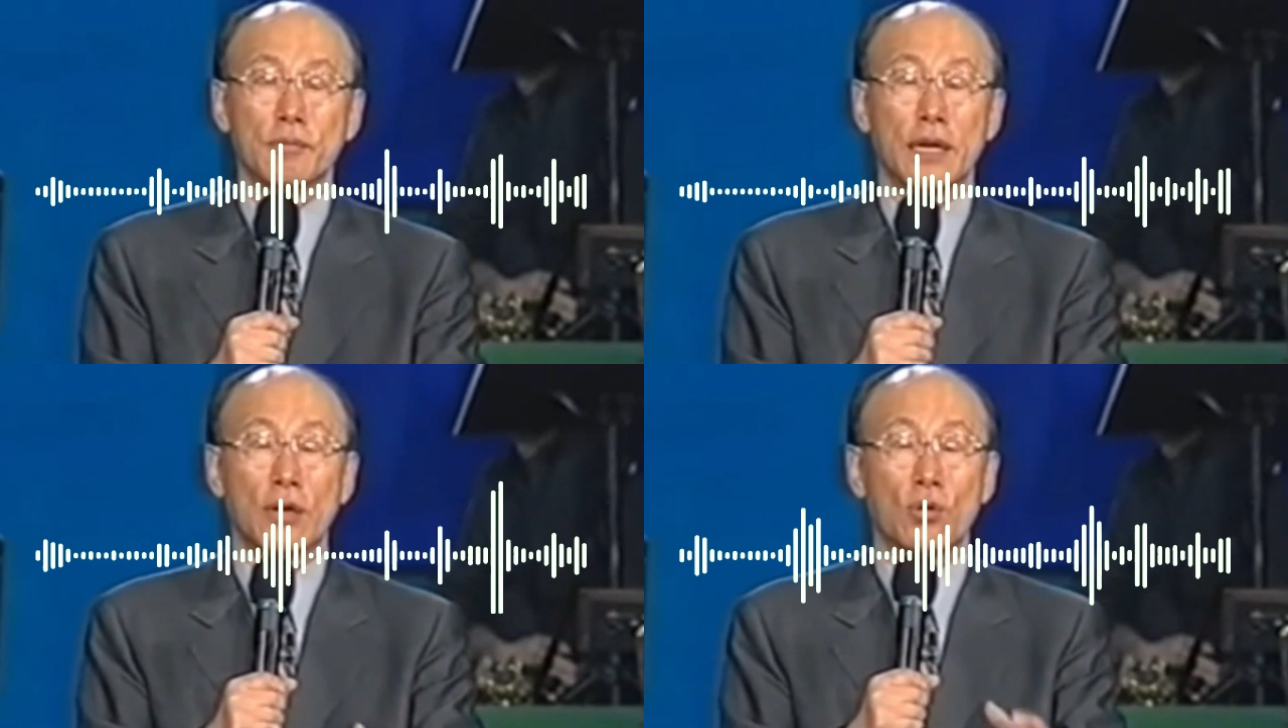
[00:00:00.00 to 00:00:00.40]

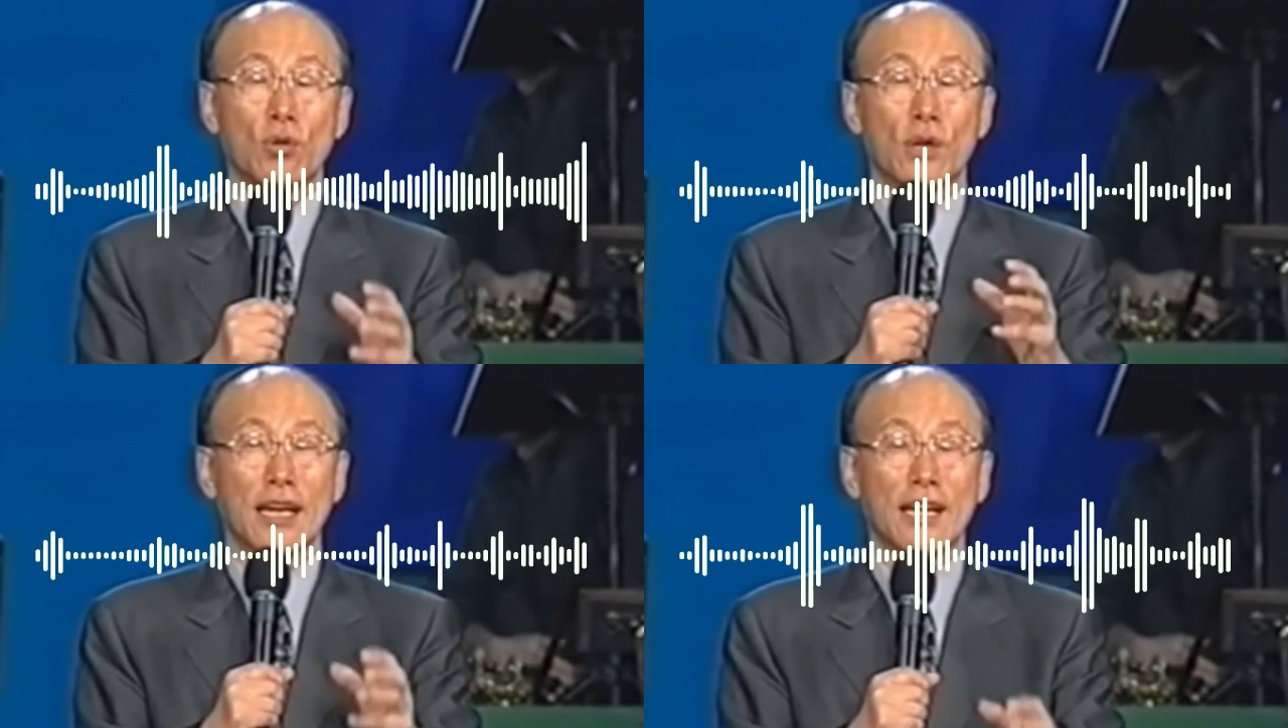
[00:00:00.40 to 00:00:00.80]
My
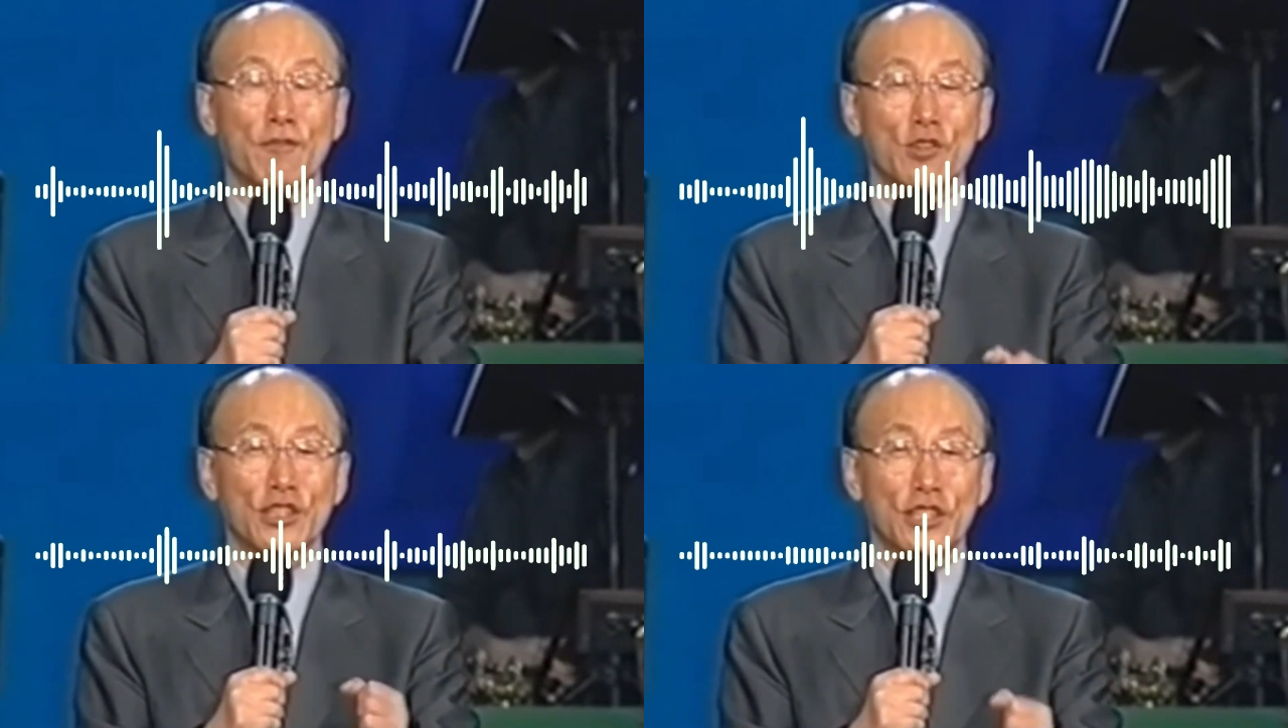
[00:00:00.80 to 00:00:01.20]
whole
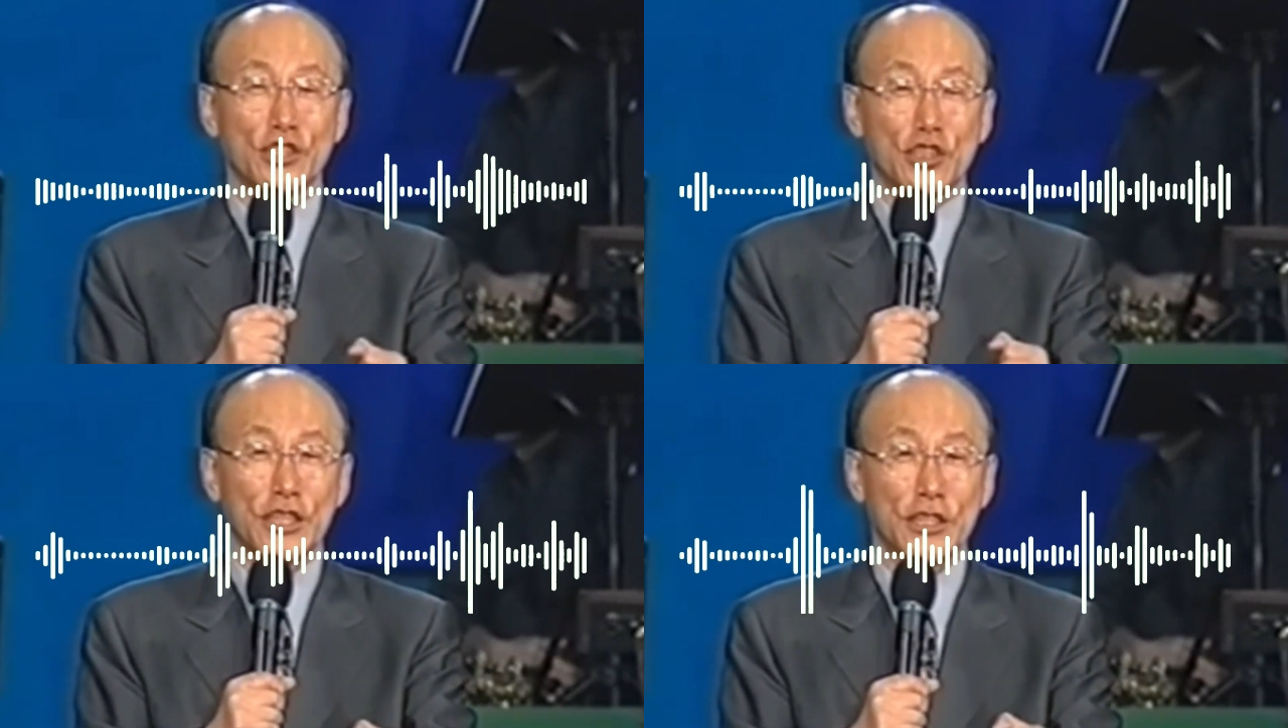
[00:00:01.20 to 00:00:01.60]
life was
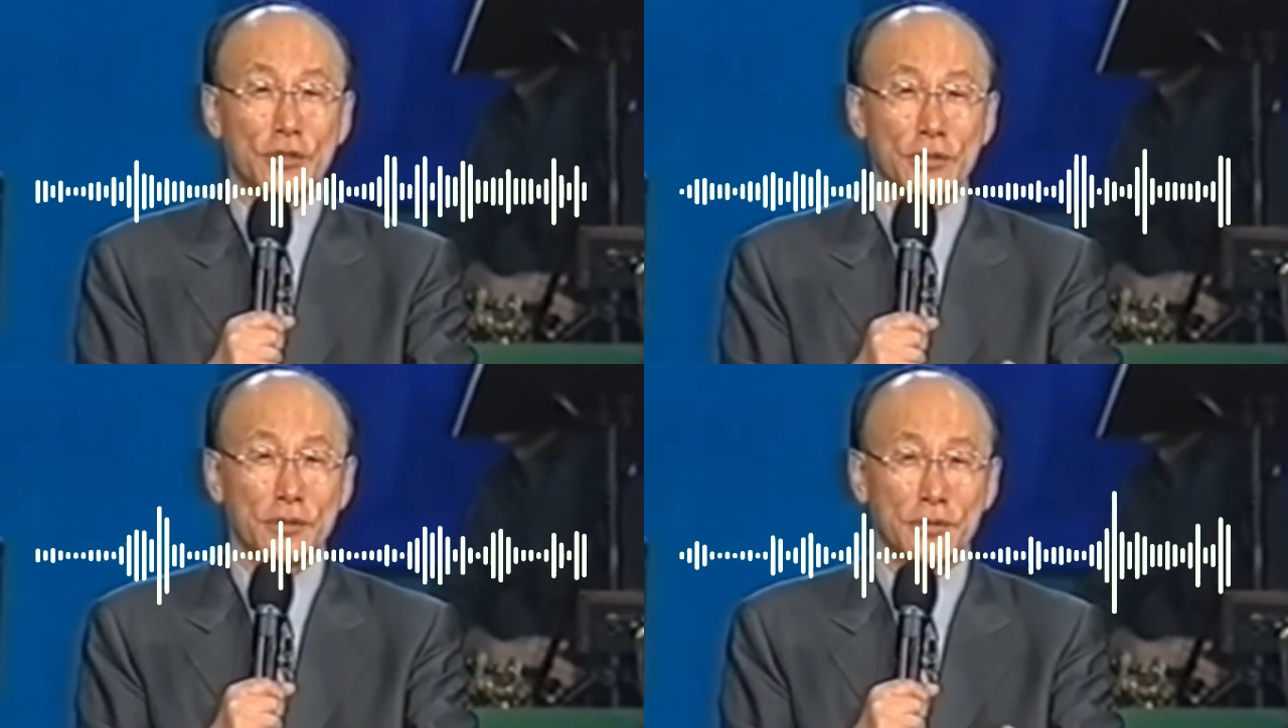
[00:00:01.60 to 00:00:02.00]
in
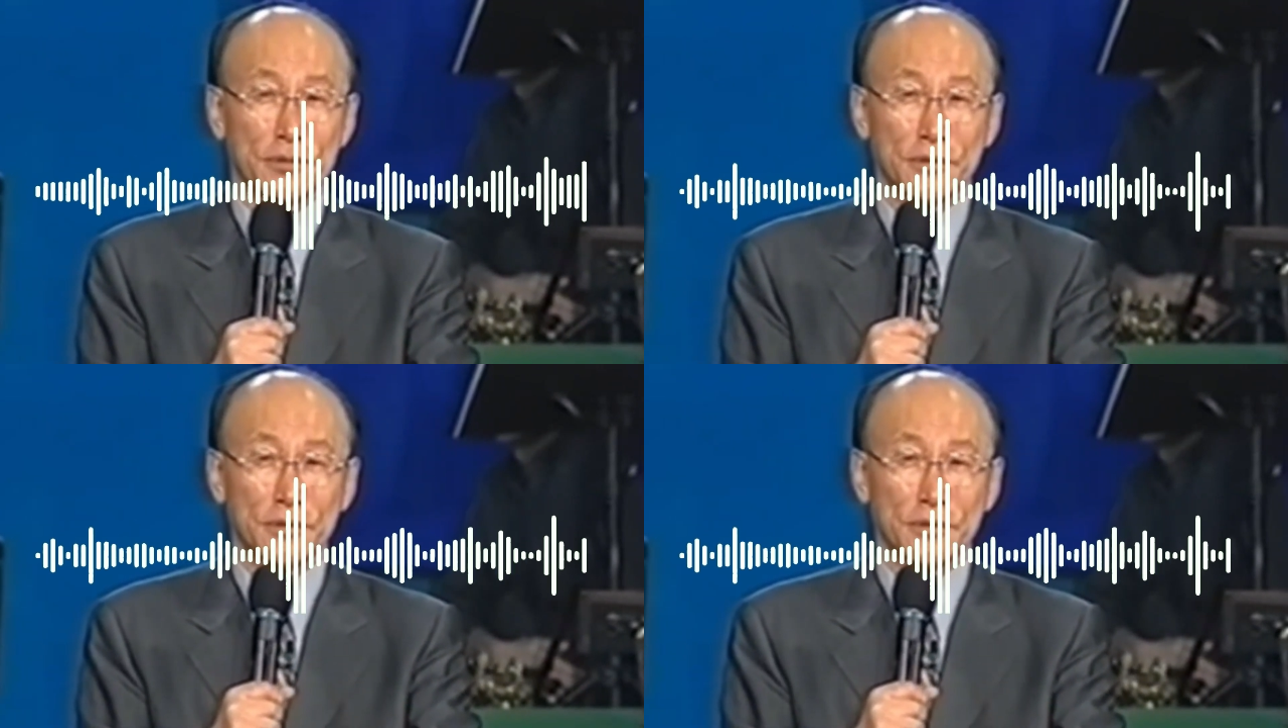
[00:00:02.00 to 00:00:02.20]
Jericho.